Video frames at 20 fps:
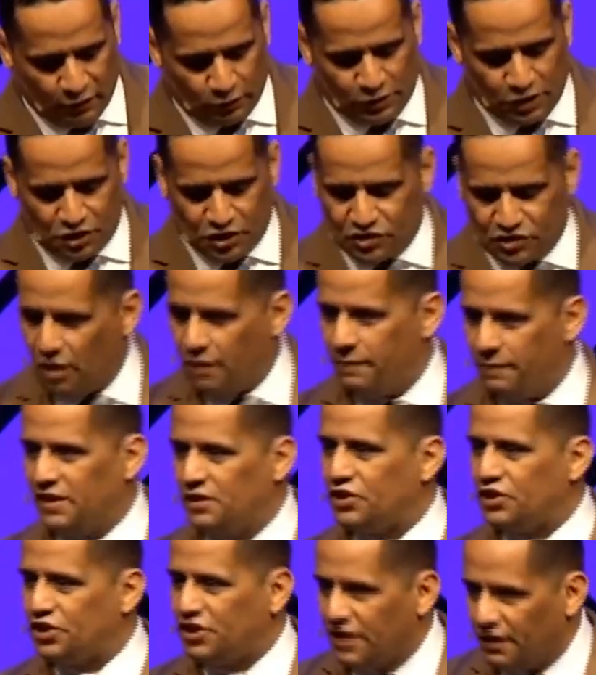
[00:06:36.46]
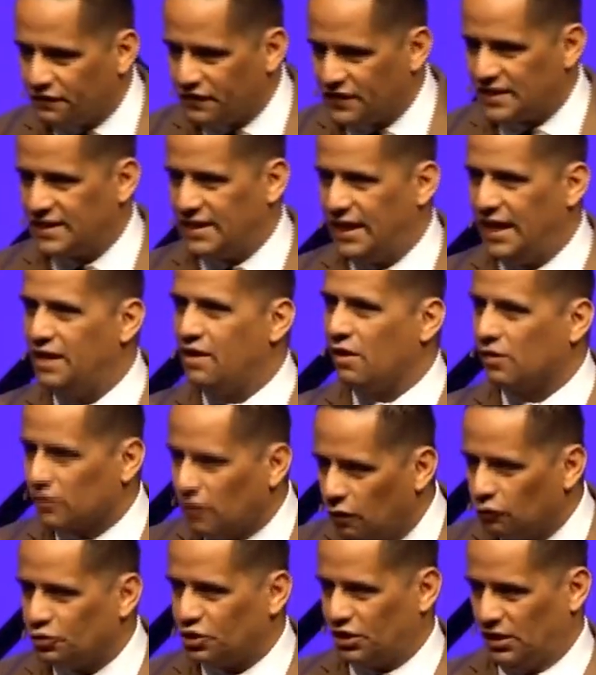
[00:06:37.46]
disturbing shifts in our
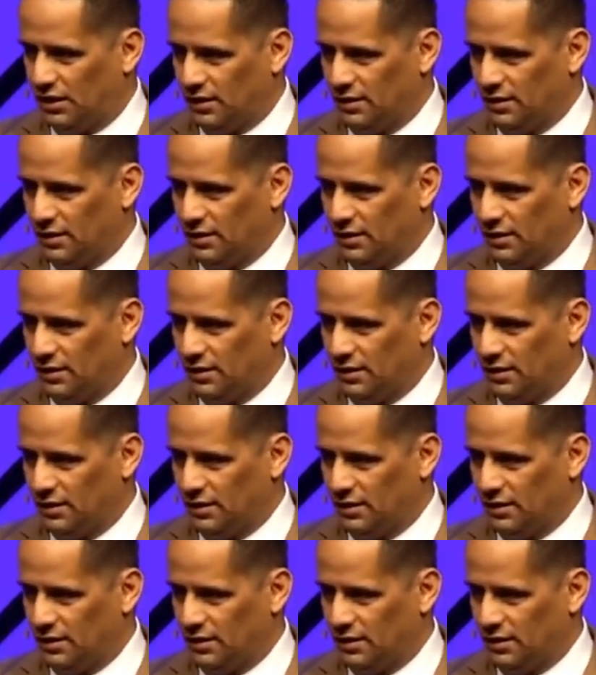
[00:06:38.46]
culture.